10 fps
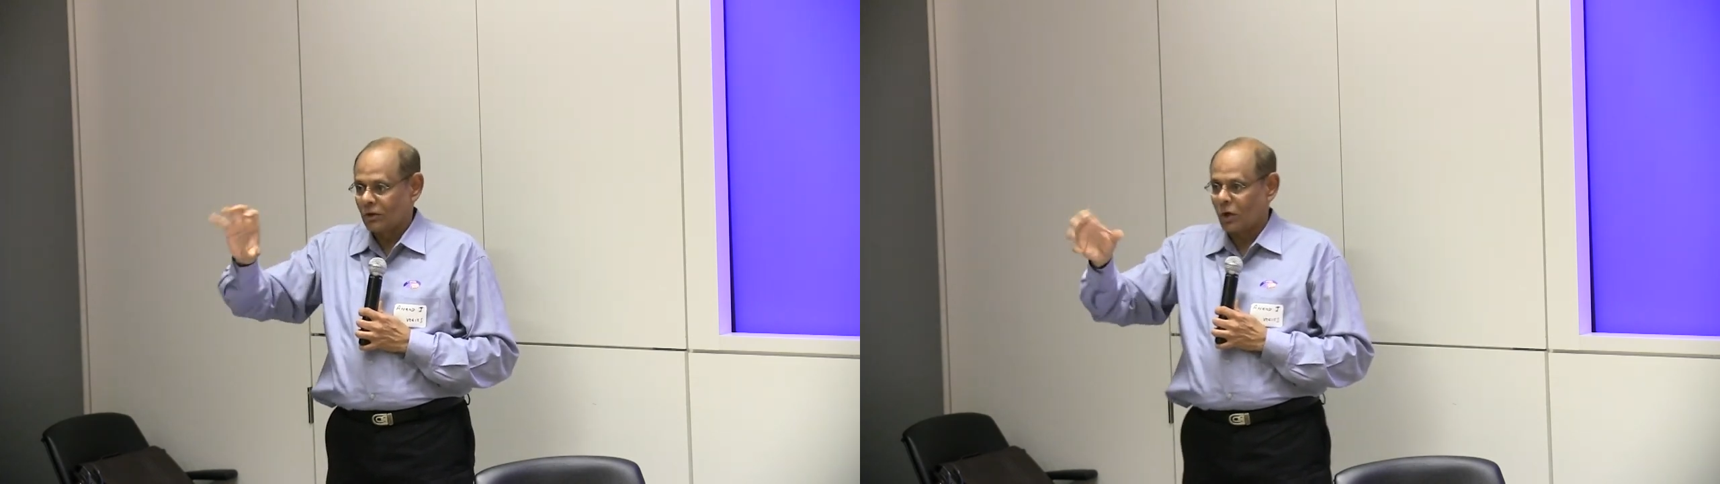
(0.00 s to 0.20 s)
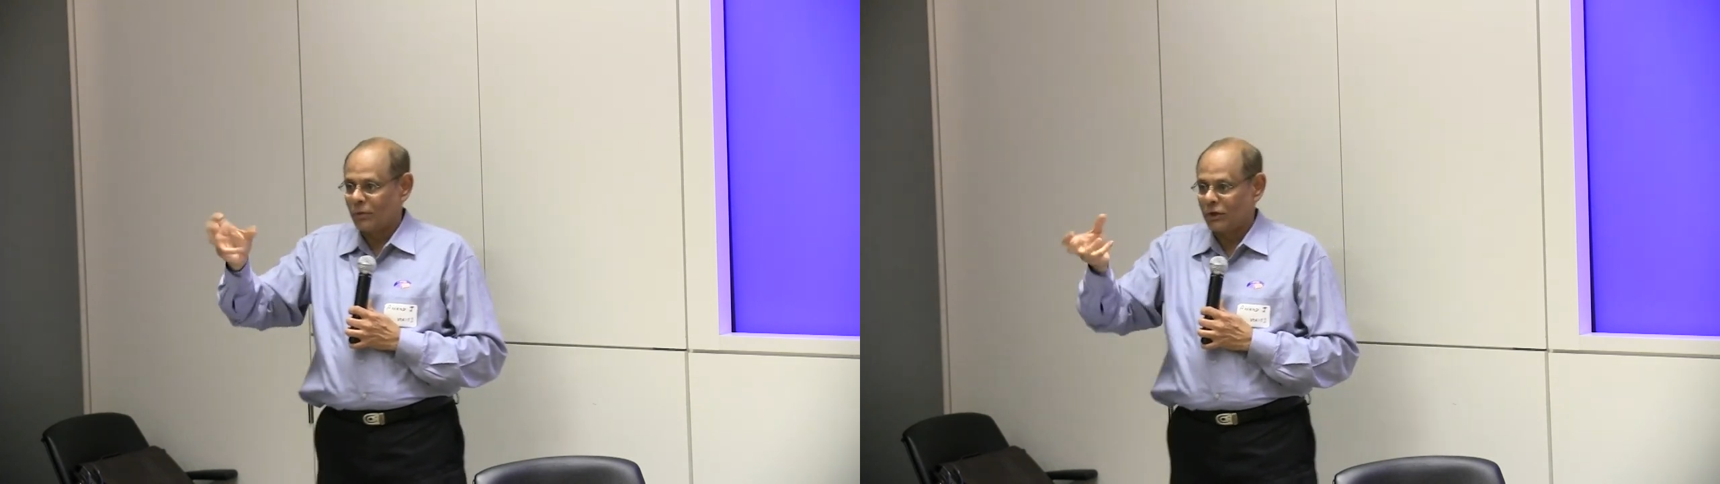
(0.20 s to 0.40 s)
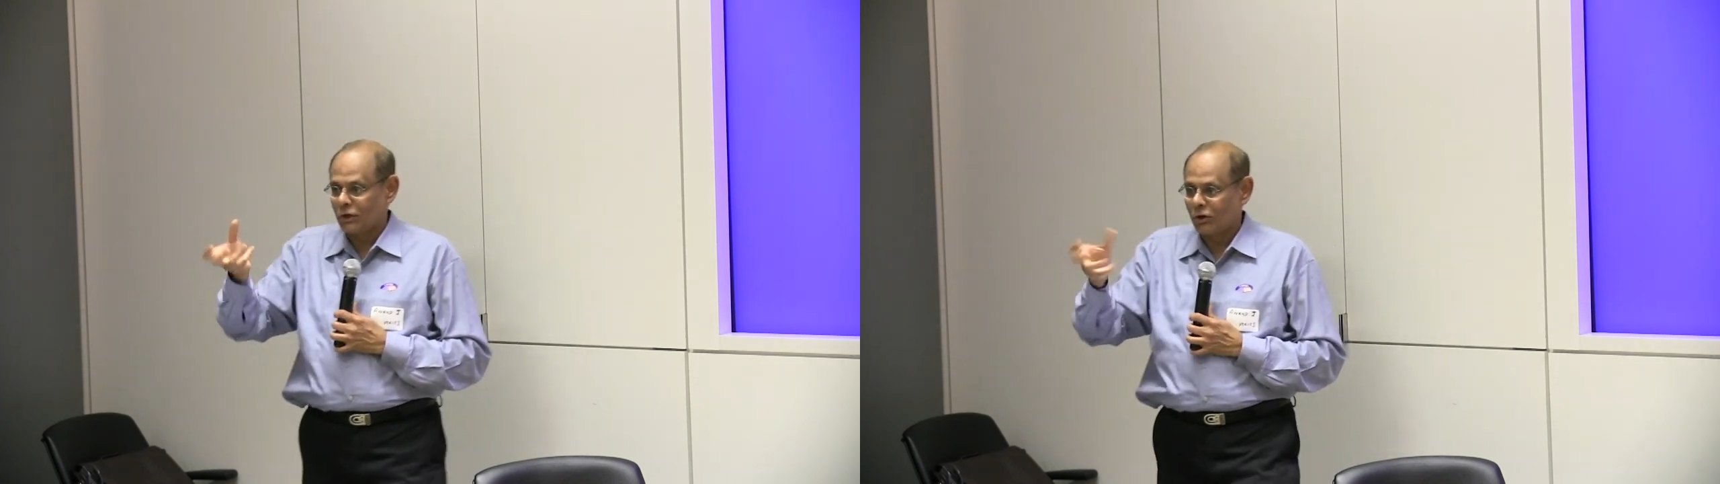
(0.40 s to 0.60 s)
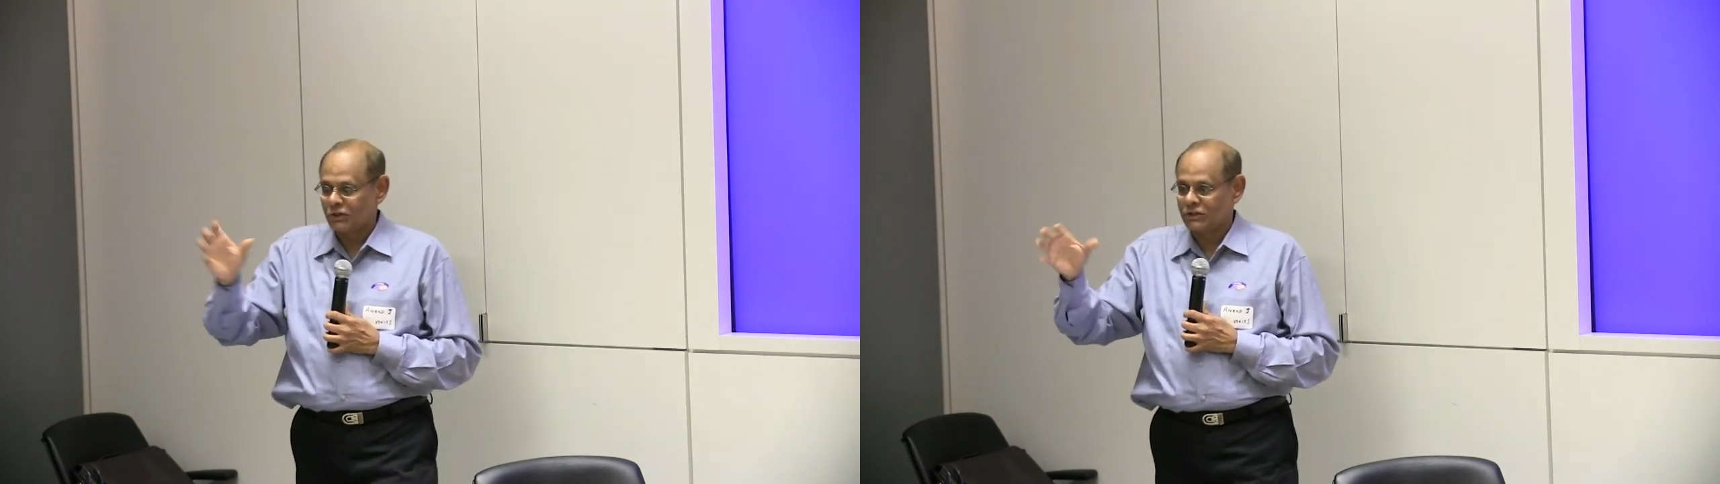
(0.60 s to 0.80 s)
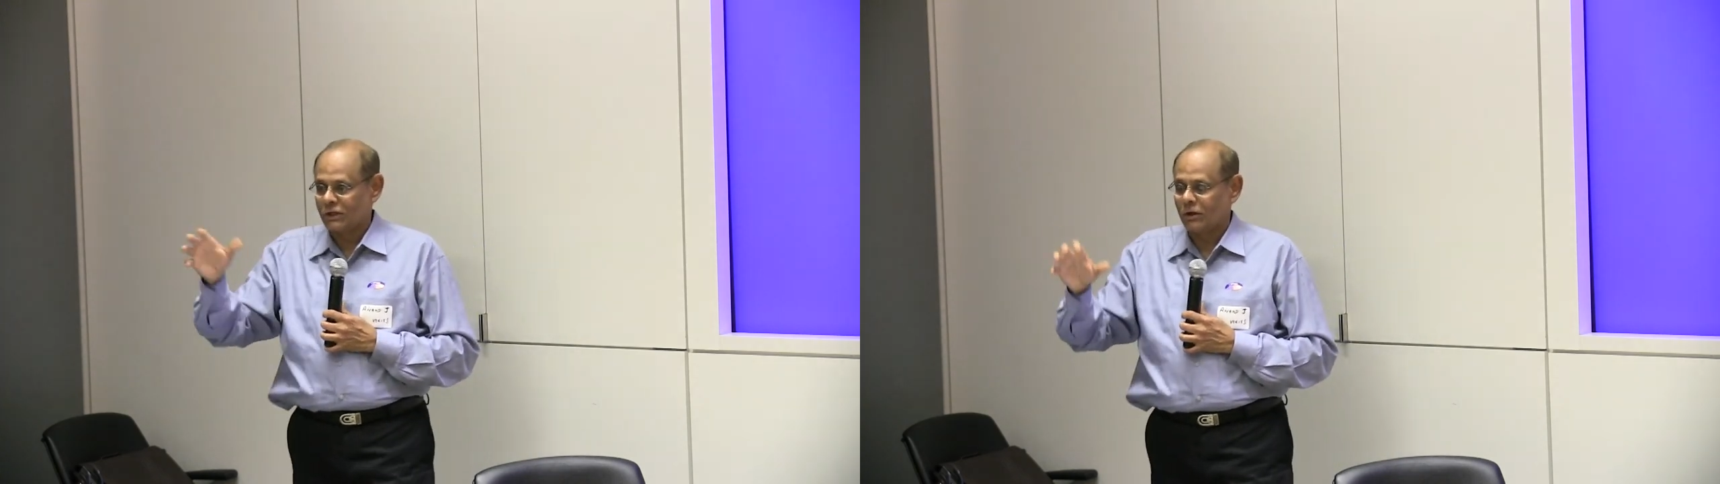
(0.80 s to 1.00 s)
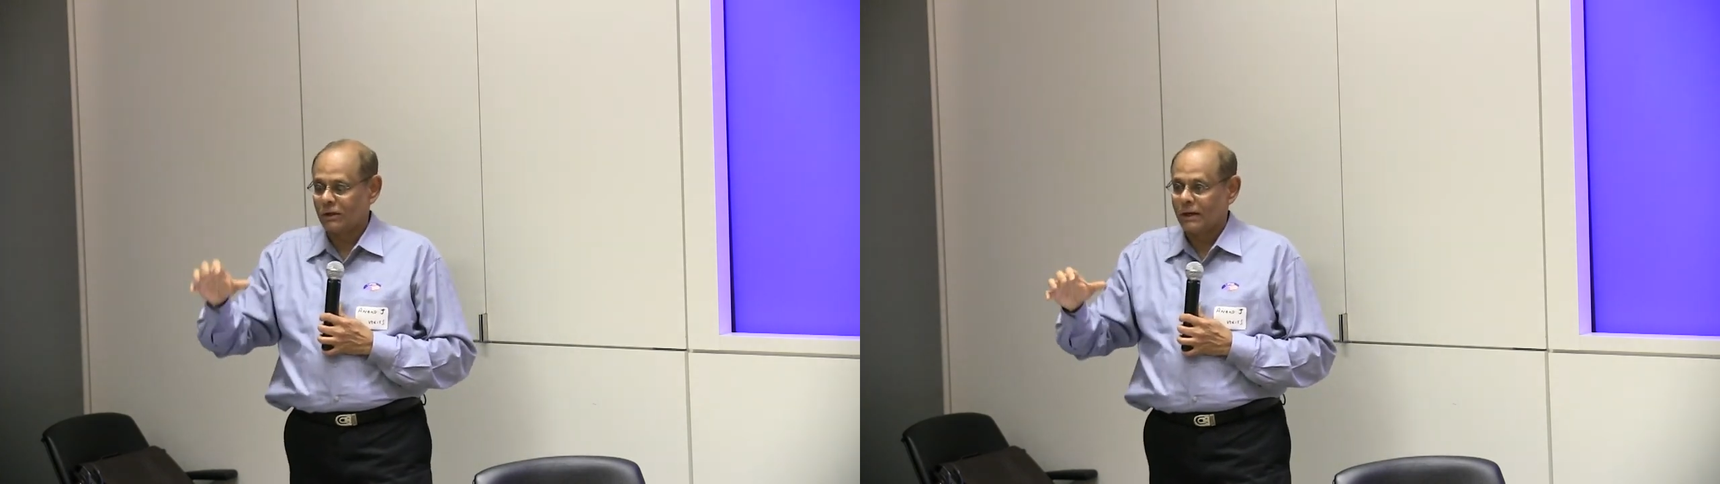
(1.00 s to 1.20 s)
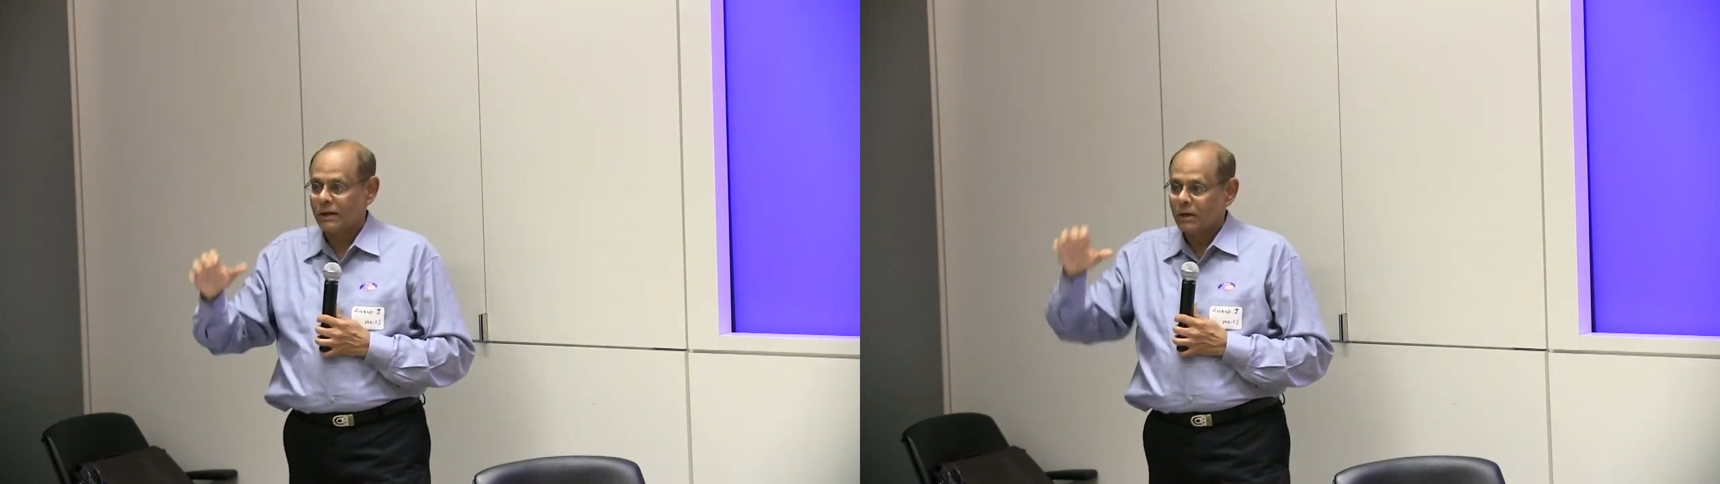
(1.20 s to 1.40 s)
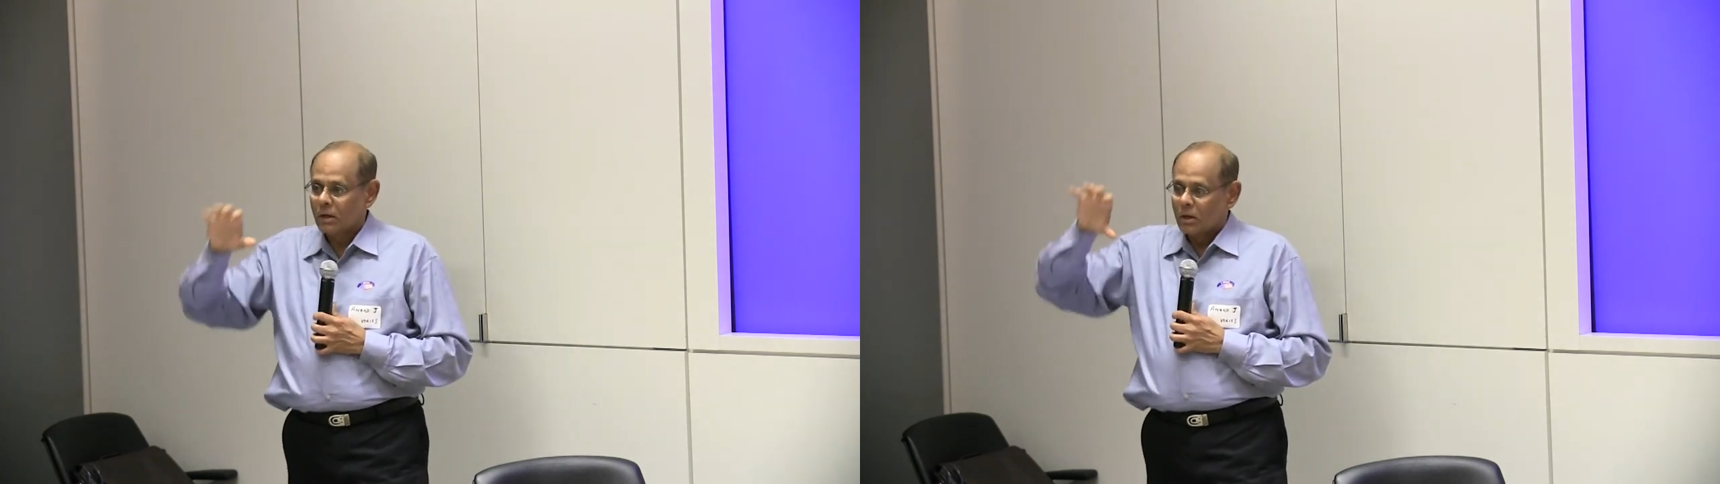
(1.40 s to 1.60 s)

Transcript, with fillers: combinatorial logic and all that.